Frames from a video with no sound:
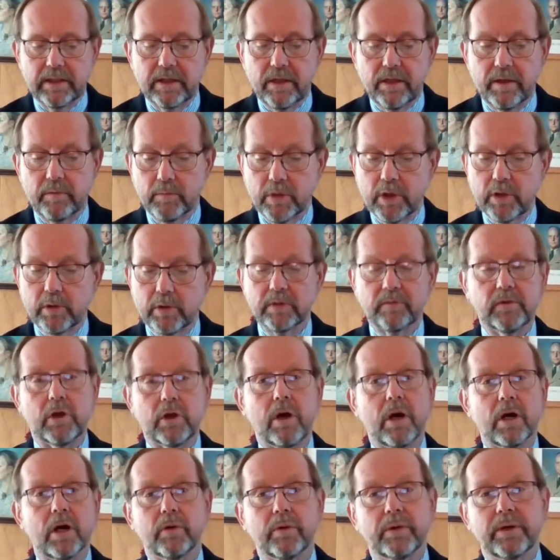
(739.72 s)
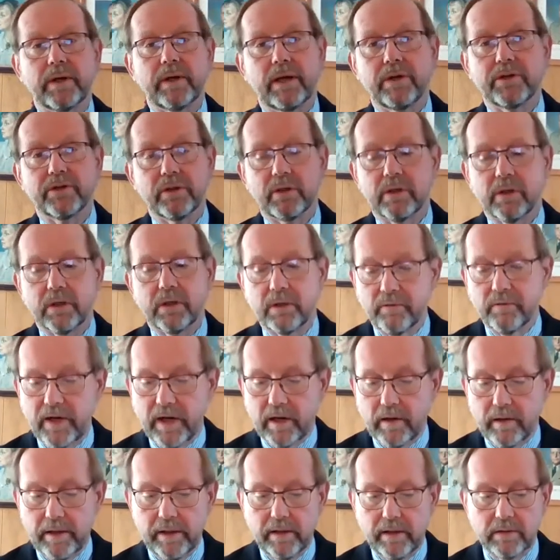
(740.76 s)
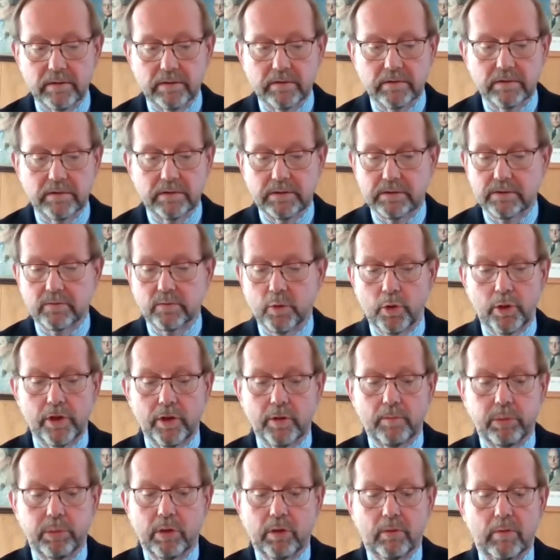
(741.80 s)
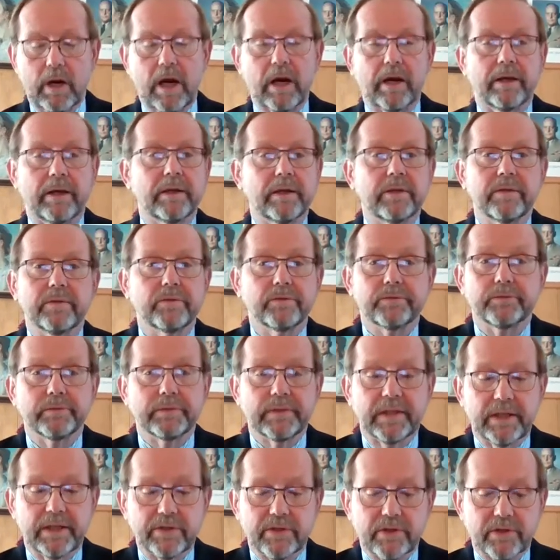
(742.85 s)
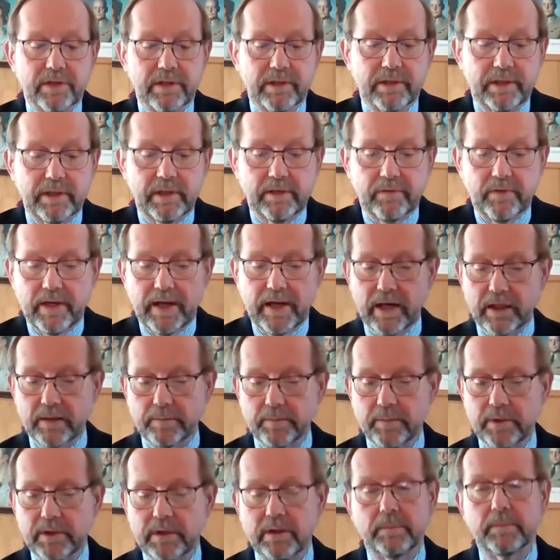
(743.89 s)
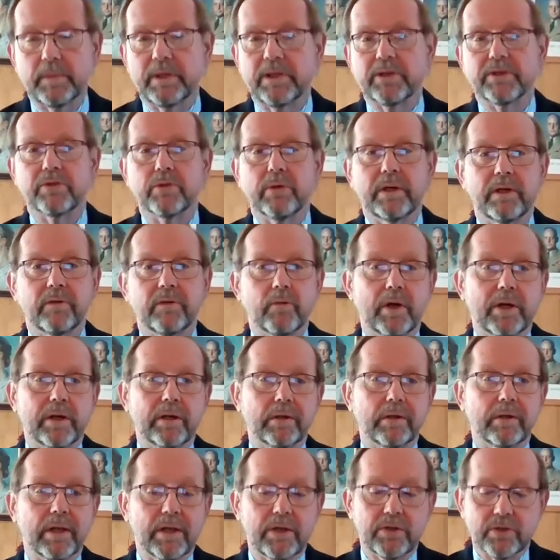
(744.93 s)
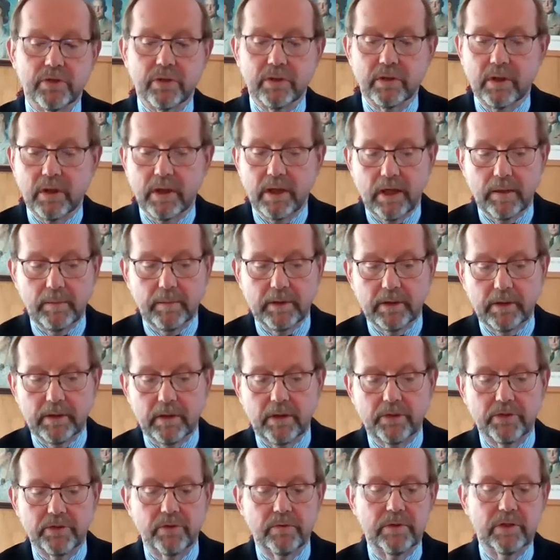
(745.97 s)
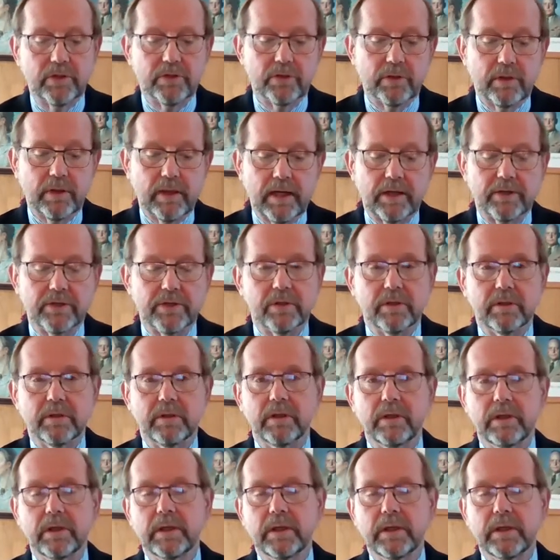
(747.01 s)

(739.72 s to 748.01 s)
The mode of law creation can vary: royal prerogative, legislative enactment, administrative regulation, common law judicial action.